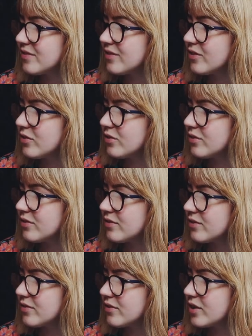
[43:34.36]
Little
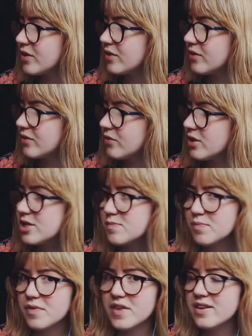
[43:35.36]

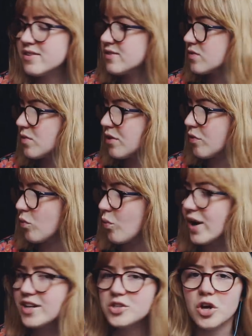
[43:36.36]
crisp things with
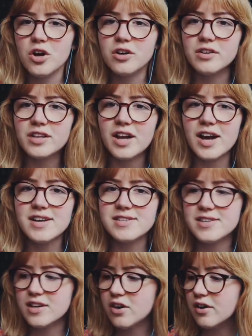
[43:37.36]
white chocolate
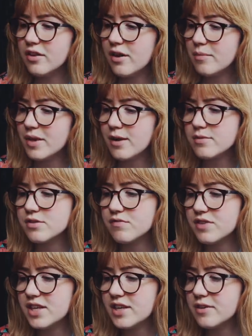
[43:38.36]
icing on them that was
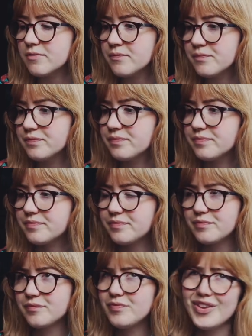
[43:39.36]
vegan
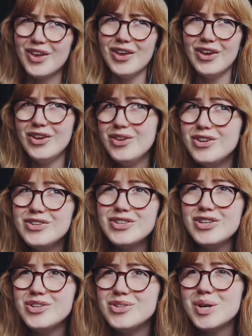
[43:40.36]
in a
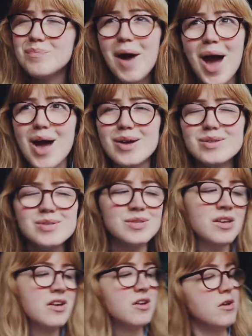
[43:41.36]
TJ Maxx.
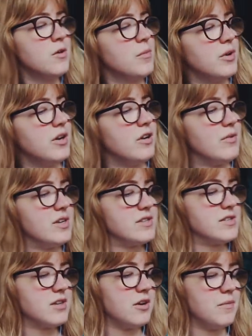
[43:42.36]
But
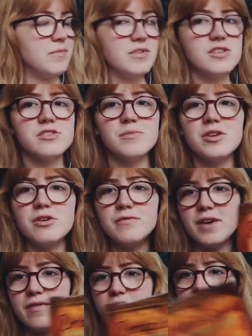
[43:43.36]
anyways, um, these are my new
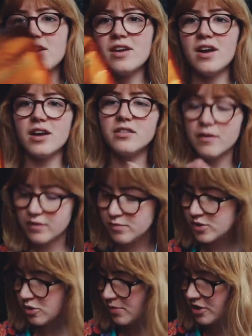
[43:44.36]
favorite thing. I love them
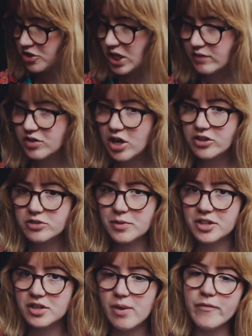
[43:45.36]
so much. I've talked
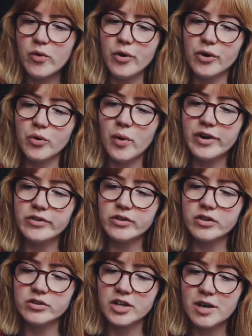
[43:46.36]
about them for quite a
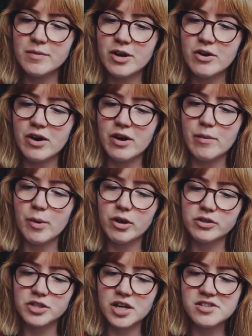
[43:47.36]
long time now. I
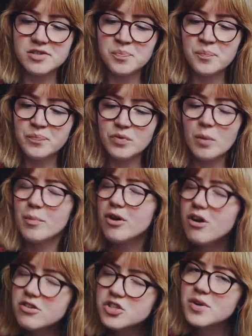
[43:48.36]
apologize. But
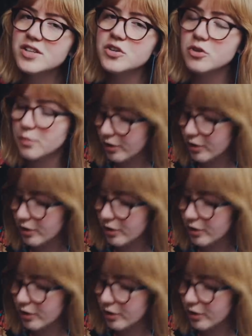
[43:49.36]
also, I don't